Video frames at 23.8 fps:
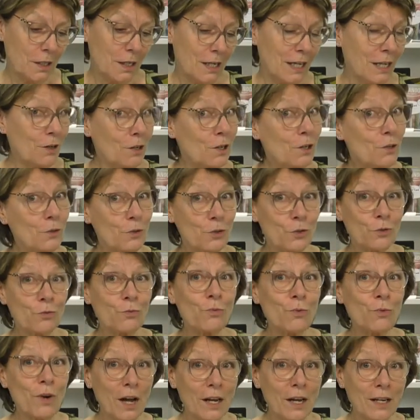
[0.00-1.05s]
it looks
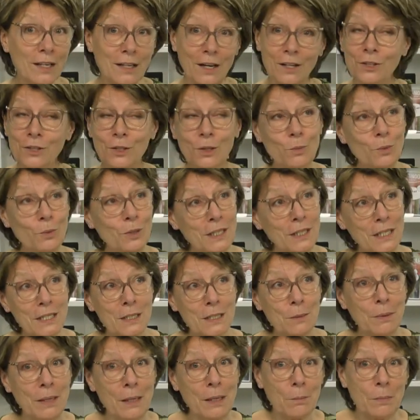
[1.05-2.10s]
i don't know what it is
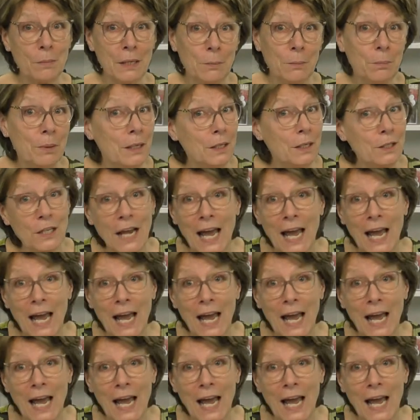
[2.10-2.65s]
about me but